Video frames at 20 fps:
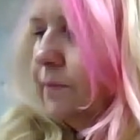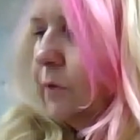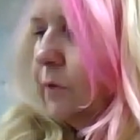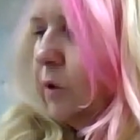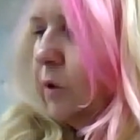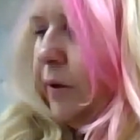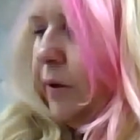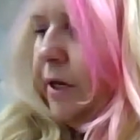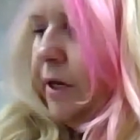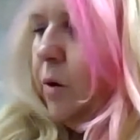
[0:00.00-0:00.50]

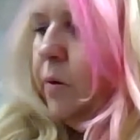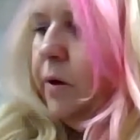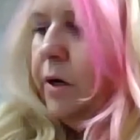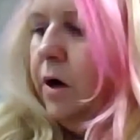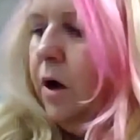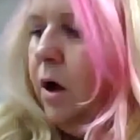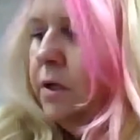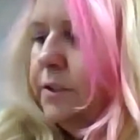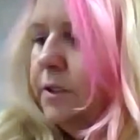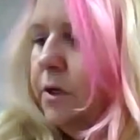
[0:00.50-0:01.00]
We know it'll
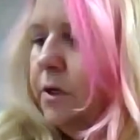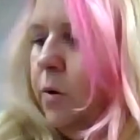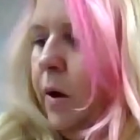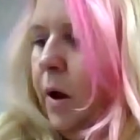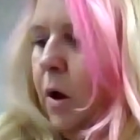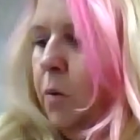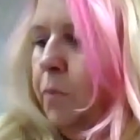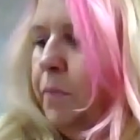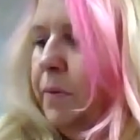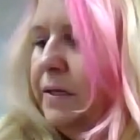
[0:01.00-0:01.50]
also
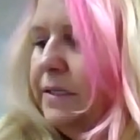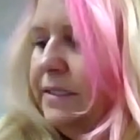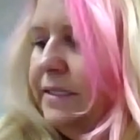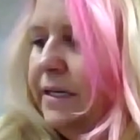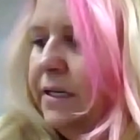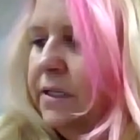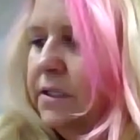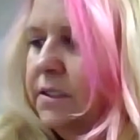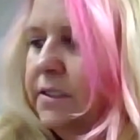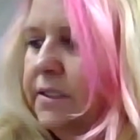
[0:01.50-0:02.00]
help us
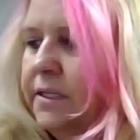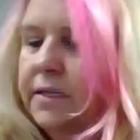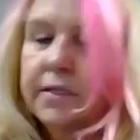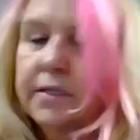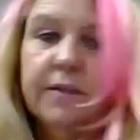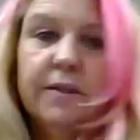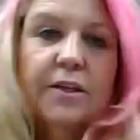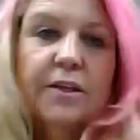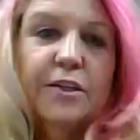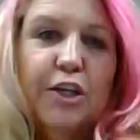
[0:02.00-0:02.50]
extend
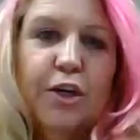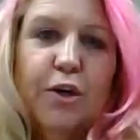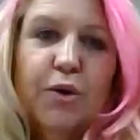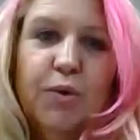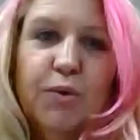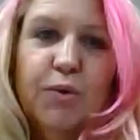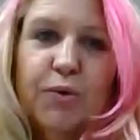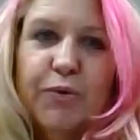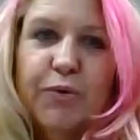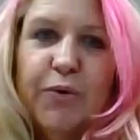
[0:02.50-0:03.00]
the
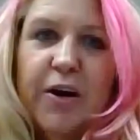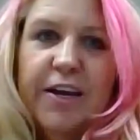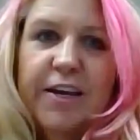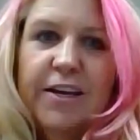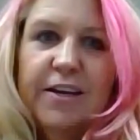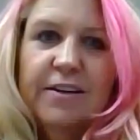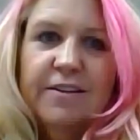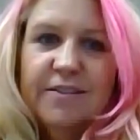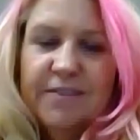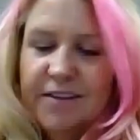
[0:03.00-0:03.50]
toes,
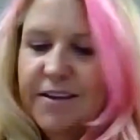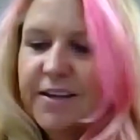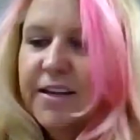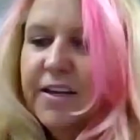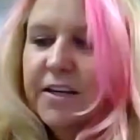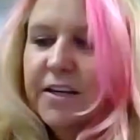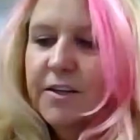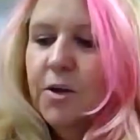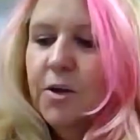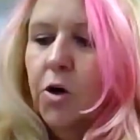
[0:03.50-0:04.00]
right?
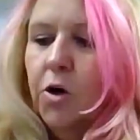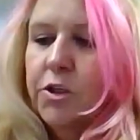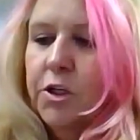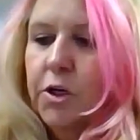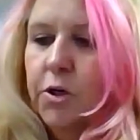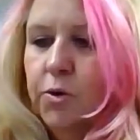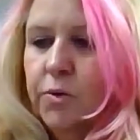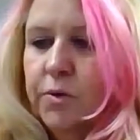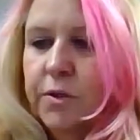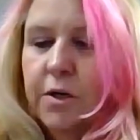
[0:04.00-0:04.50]
Because our
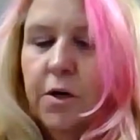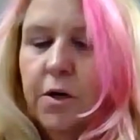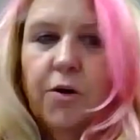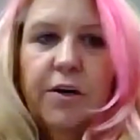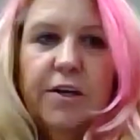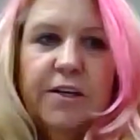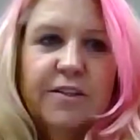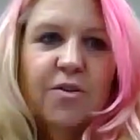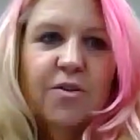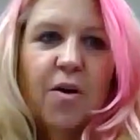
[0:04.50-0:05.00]
toes and our
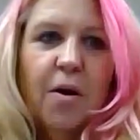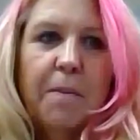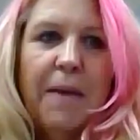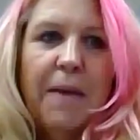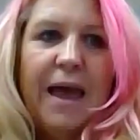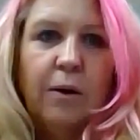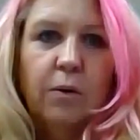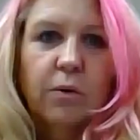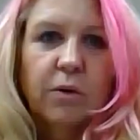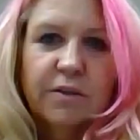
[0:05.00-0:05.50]
knees are on
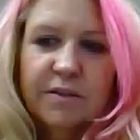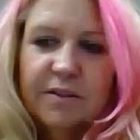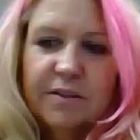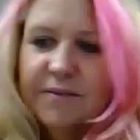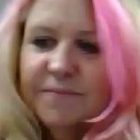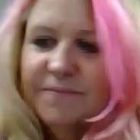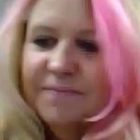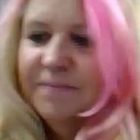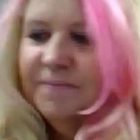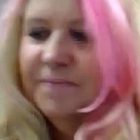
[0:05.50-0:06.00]
backwards.